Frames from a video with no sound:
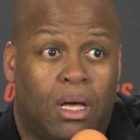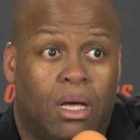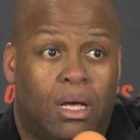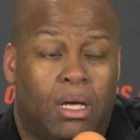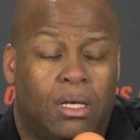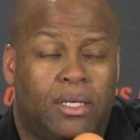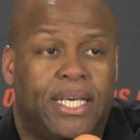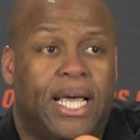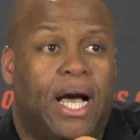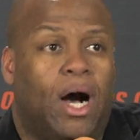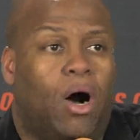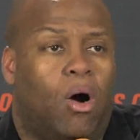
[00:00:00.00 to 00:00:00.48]

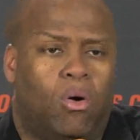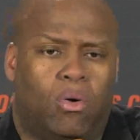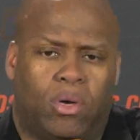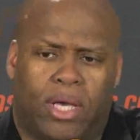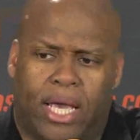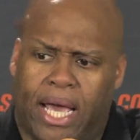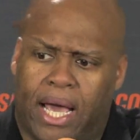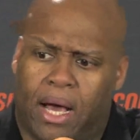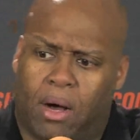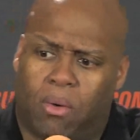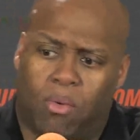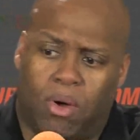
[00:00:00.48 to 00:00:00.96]
yeah. Oh,
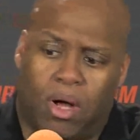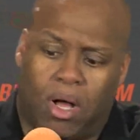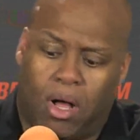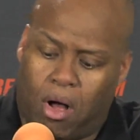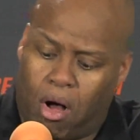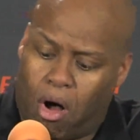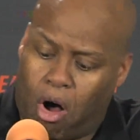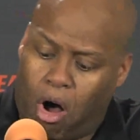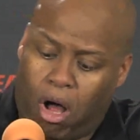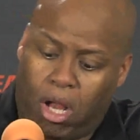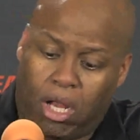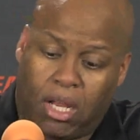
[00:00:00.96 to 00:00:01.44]
yeah. Well,
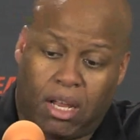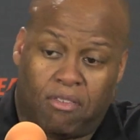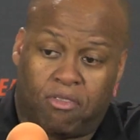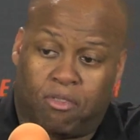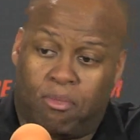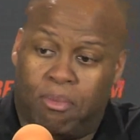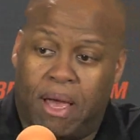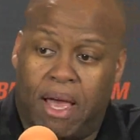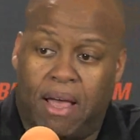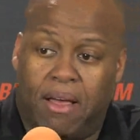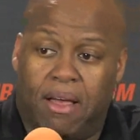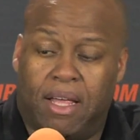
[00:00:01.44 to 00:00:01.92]
all of
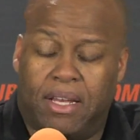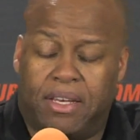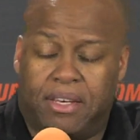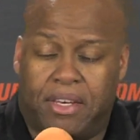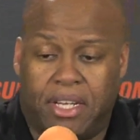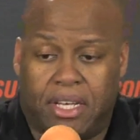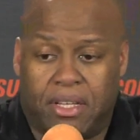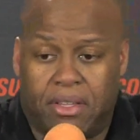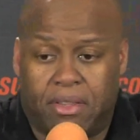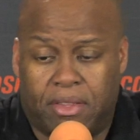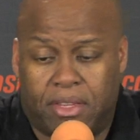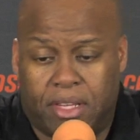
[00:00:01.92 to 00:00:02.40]
them ha-
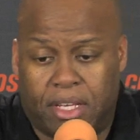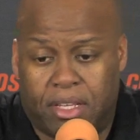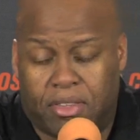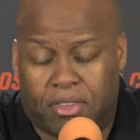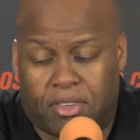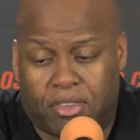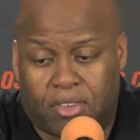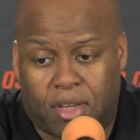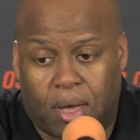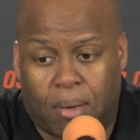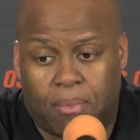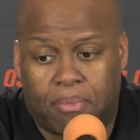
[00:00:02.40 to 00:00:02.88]
did did
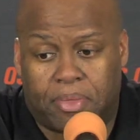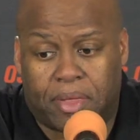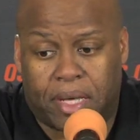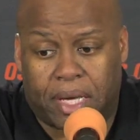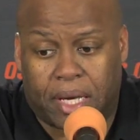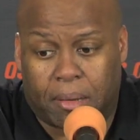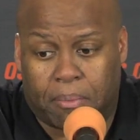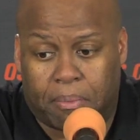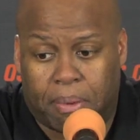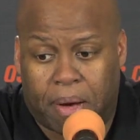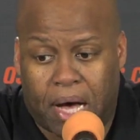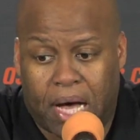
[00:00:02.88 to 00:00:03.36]

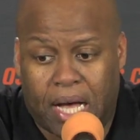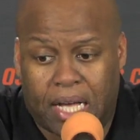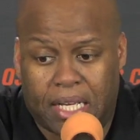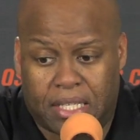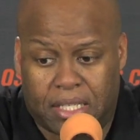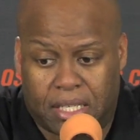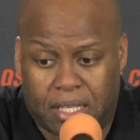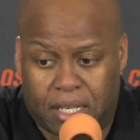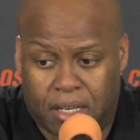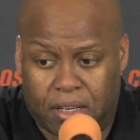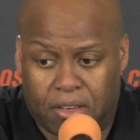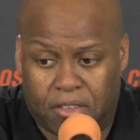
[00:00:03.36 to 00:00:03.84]
something
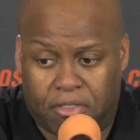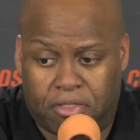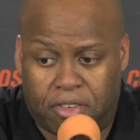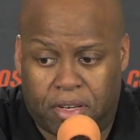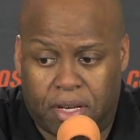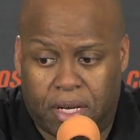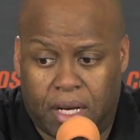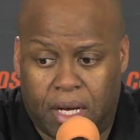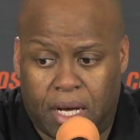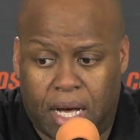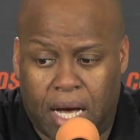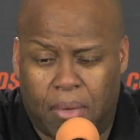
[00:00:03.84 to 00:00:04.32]
positive.
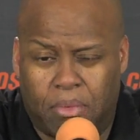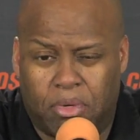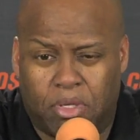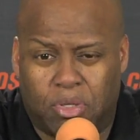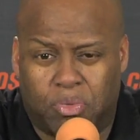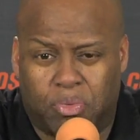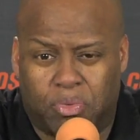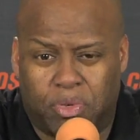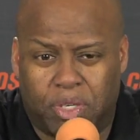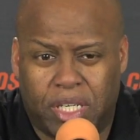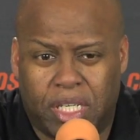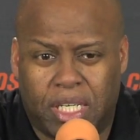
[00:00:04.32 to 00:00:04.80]
Uh, I was
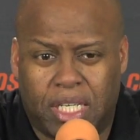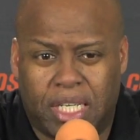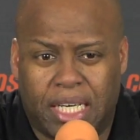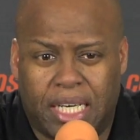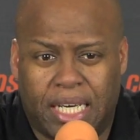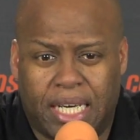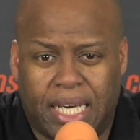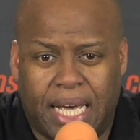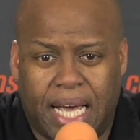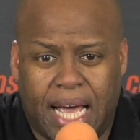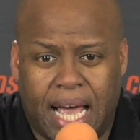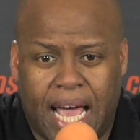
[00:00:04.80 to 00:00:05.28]

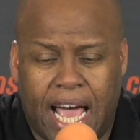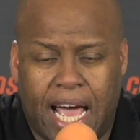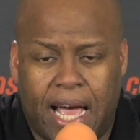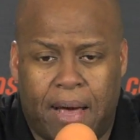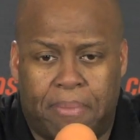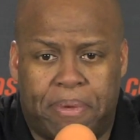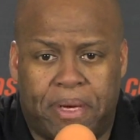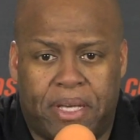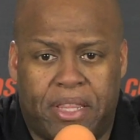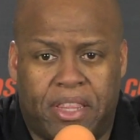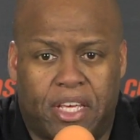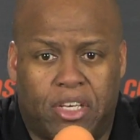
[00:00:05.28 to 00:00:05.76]
really
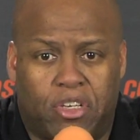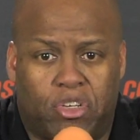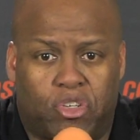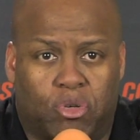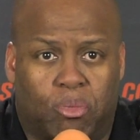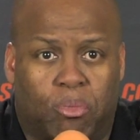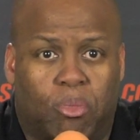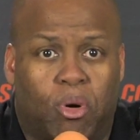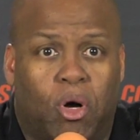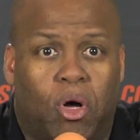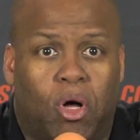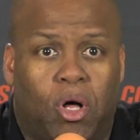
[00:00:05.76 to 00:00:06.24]
happy that
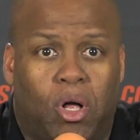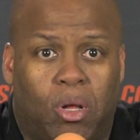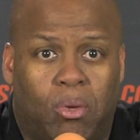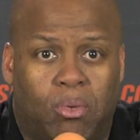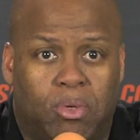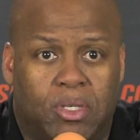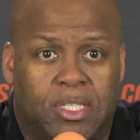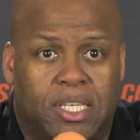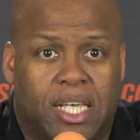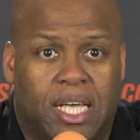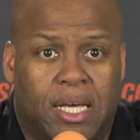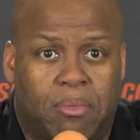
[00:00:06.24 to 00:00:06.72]
Jamal
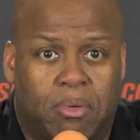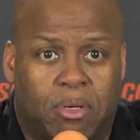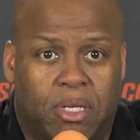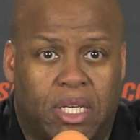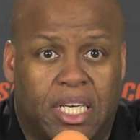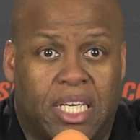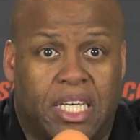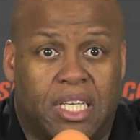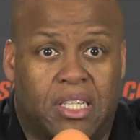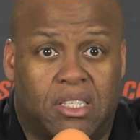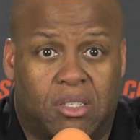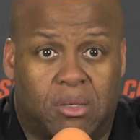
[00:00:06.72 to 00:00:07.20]
was able to
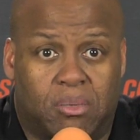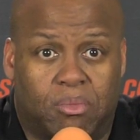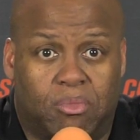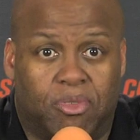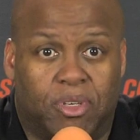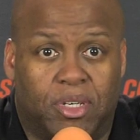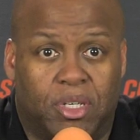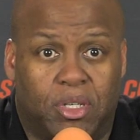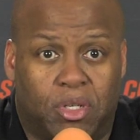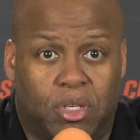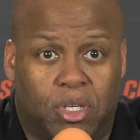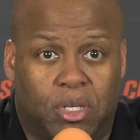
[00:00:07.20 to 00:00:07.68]
get some
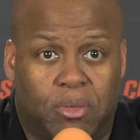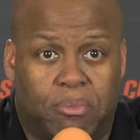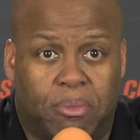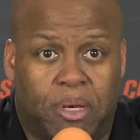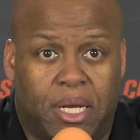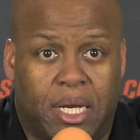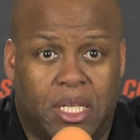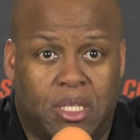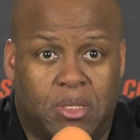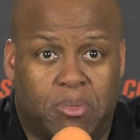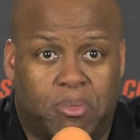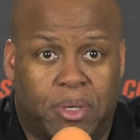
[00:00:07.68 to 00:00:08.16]
real good
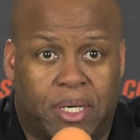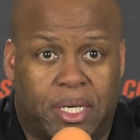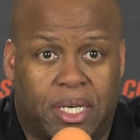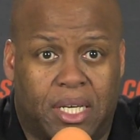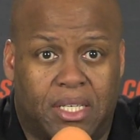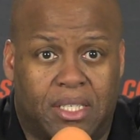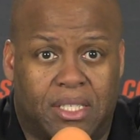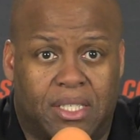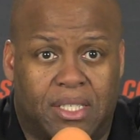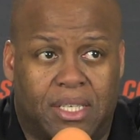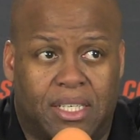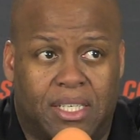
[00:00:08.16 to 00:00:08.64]
minutes
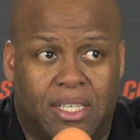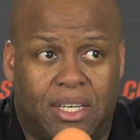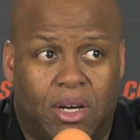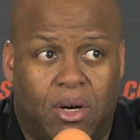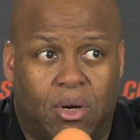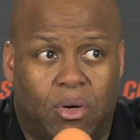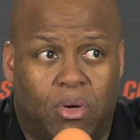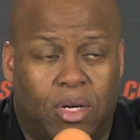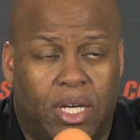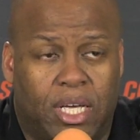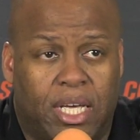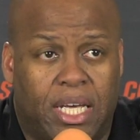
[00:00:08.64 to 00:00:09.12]
because you
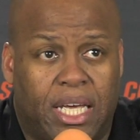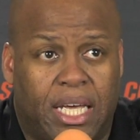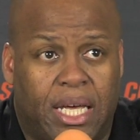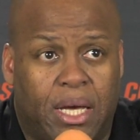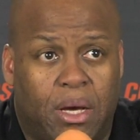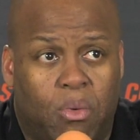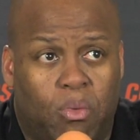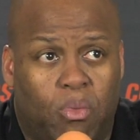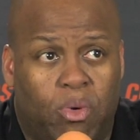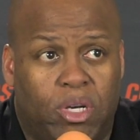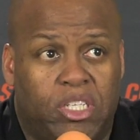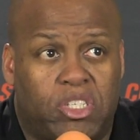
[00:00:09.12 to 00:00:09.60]
know
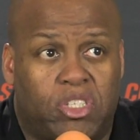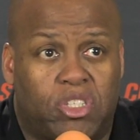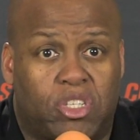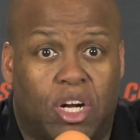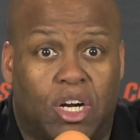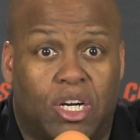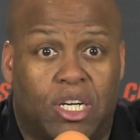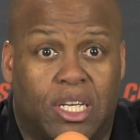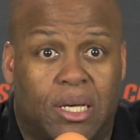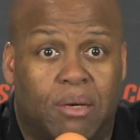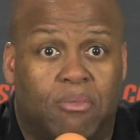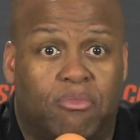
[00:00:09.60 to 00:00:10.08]
we
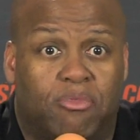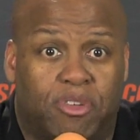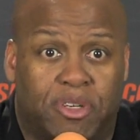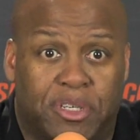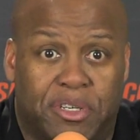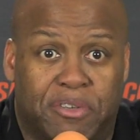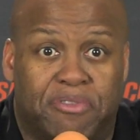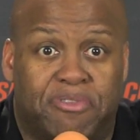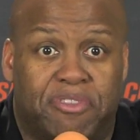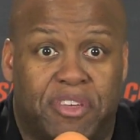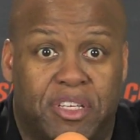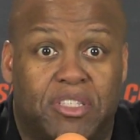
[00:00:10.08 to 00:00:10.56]
start him for
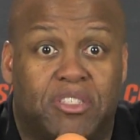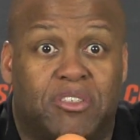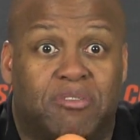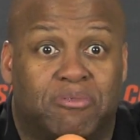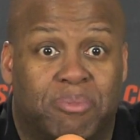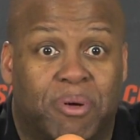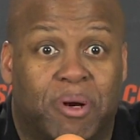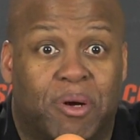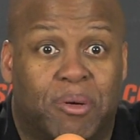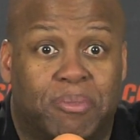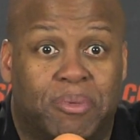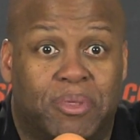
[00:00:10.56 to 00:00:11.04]
defensive
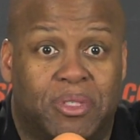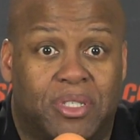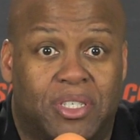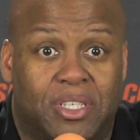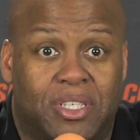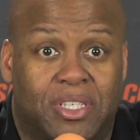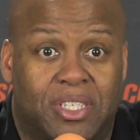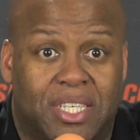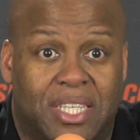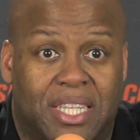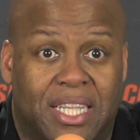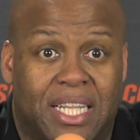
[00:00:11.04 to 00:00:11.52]

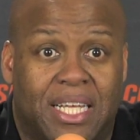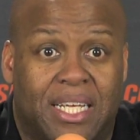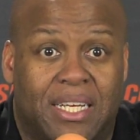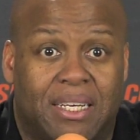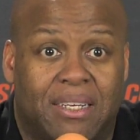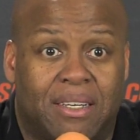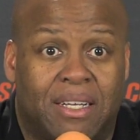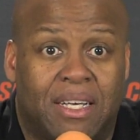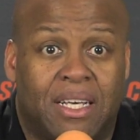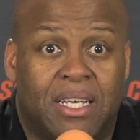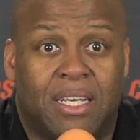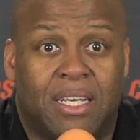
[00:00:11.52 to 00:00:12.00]
purposes and then